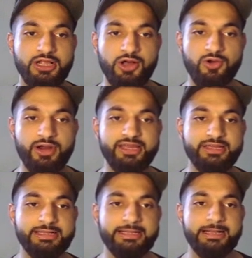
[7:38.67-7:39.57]
Alright,
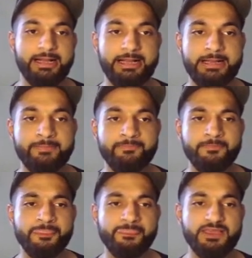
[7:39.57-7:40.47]
um,
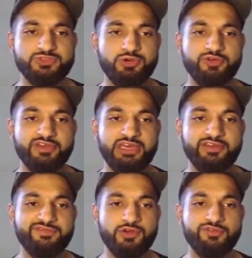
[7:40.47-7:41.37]
this one over here,
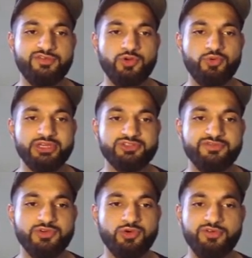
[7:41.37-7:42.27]
follow followings of
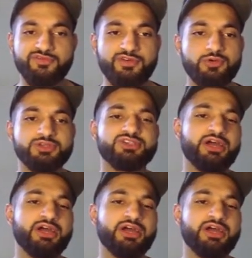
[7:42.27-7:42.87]
your own followers.